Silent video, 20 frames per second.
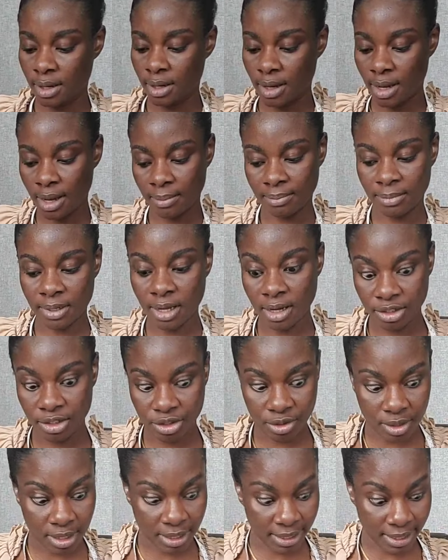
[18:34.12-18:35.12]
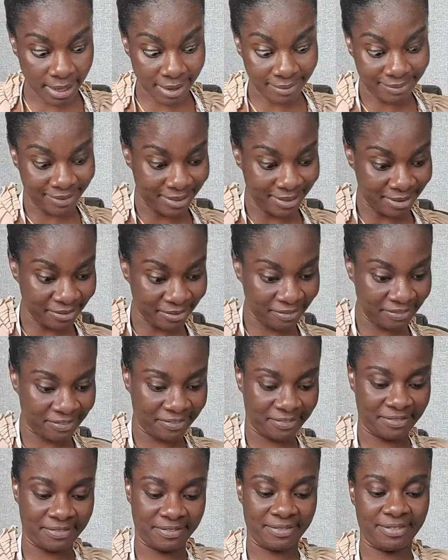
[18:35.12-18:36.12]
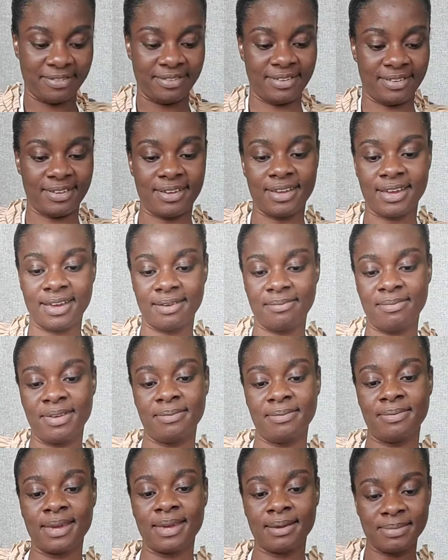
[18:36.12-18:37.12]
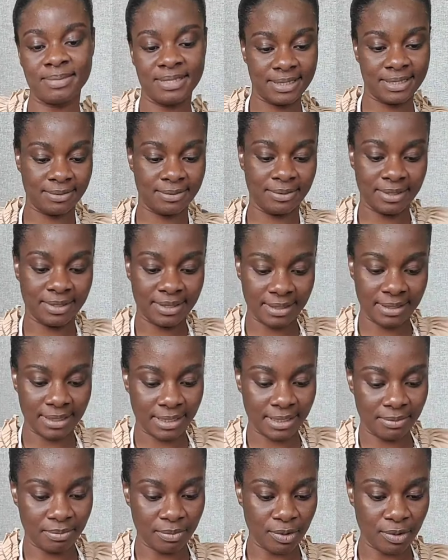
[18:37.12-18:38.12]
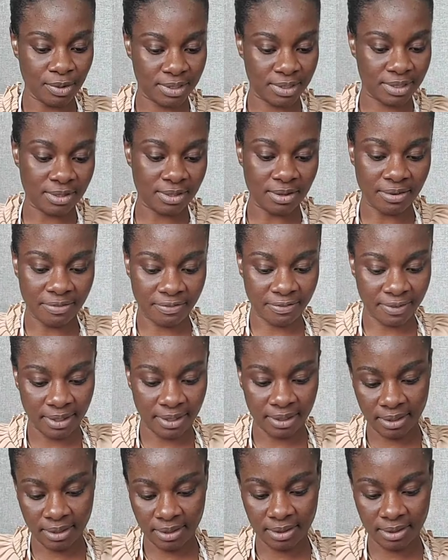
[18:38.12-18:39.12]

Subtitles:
I'm not sure I have enough. Maybe I'm still gonna need more stuffing.